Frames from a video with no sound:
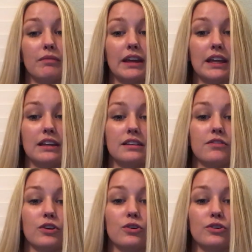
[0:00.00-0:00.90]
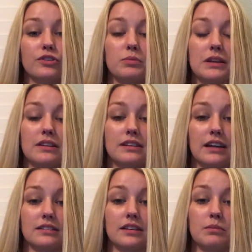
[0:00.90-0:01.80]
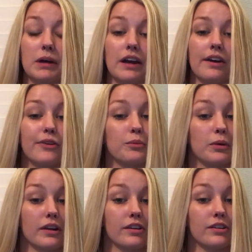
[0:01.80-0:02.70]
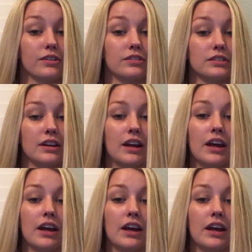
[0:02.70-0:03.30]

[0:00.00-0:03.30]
making it difficult to be detected by other predators.